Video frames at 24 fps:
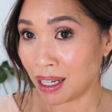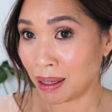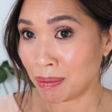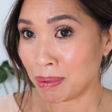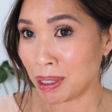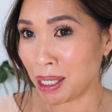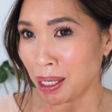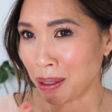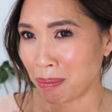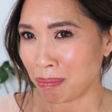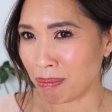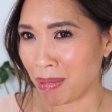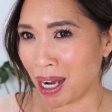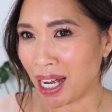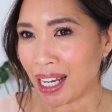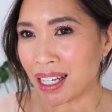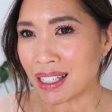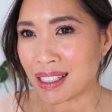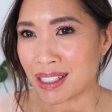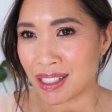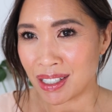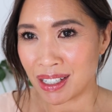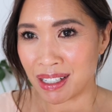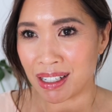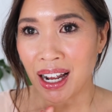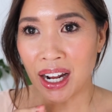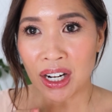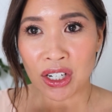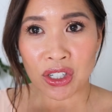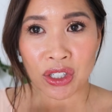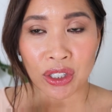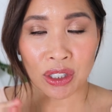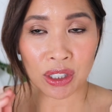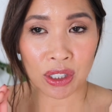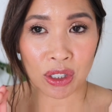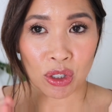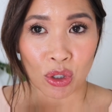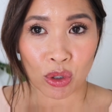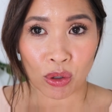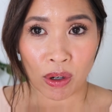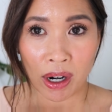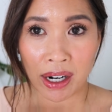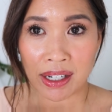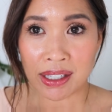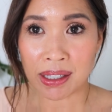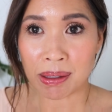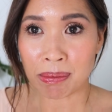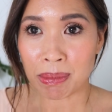I mean, I might actually
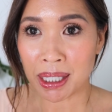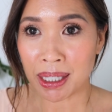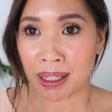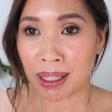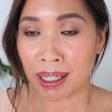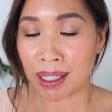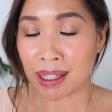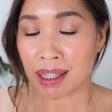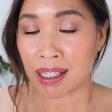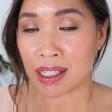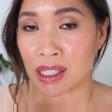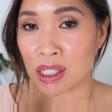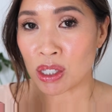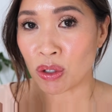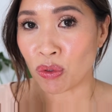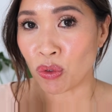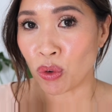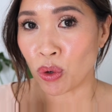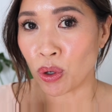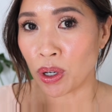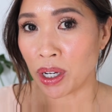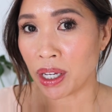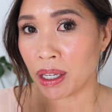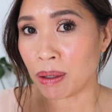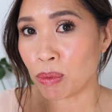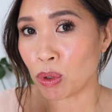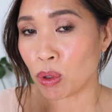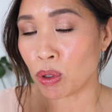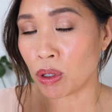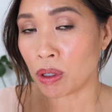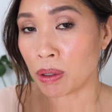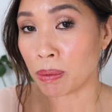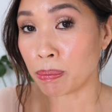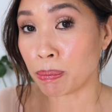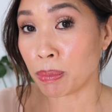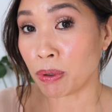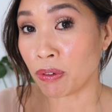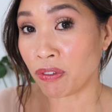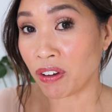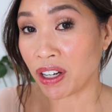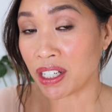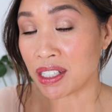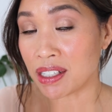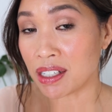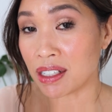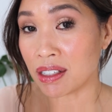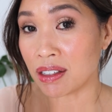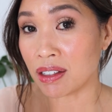try something like this for a more
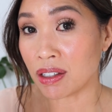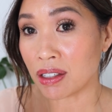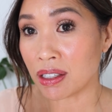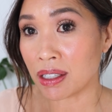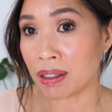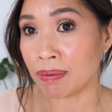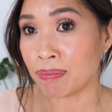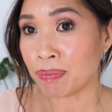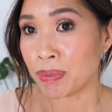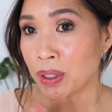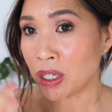perfected look